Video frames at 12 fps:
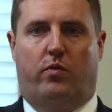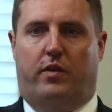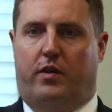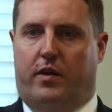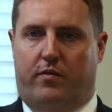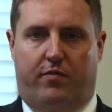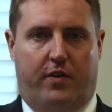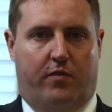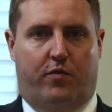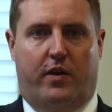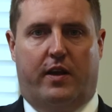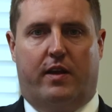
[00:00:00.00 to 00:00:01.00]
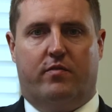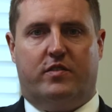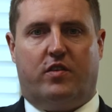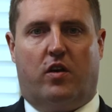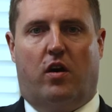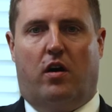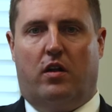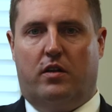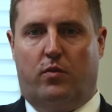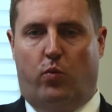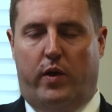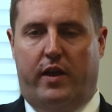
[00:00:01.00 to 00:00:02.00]
You can feel free to give us a
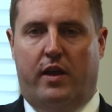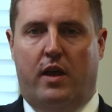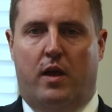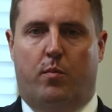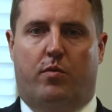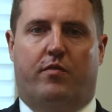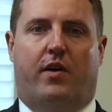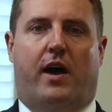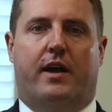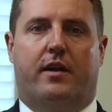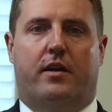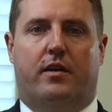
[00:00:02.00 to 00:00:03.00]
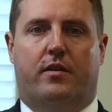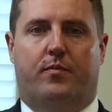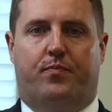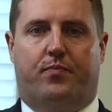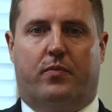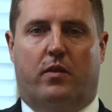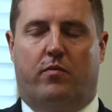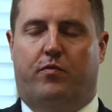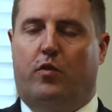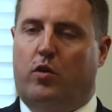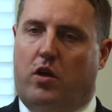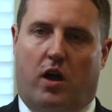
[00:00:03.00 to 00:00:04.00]
call, and we provide a
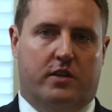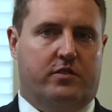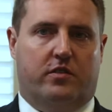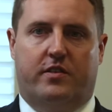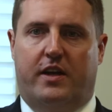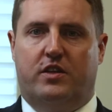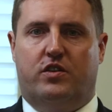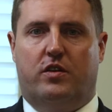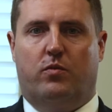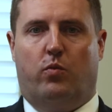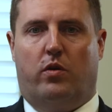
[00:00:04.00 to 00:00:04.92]
full consultation.